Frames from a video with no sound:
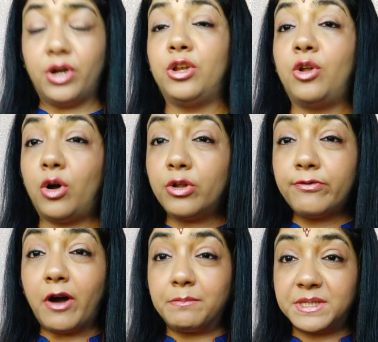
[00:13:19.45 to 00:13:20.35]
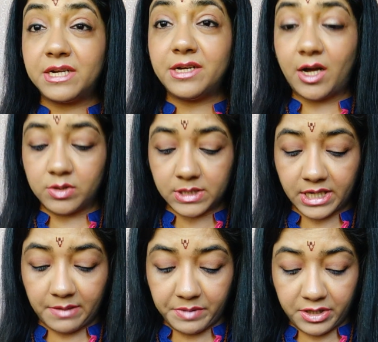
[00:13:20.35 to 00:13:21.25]
A lot of ups and downs
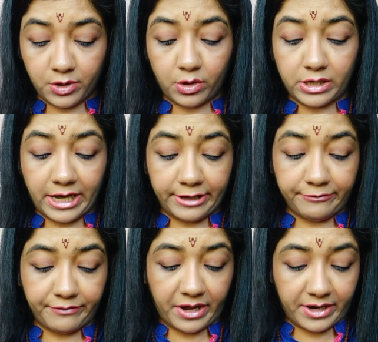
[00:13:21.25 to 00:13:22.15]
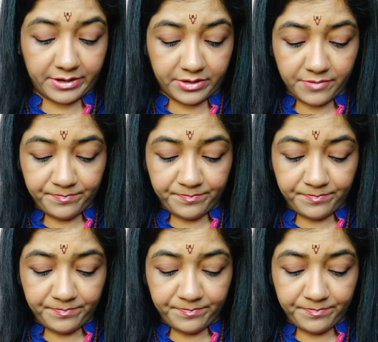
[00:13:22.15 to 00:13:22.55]
came in your life, and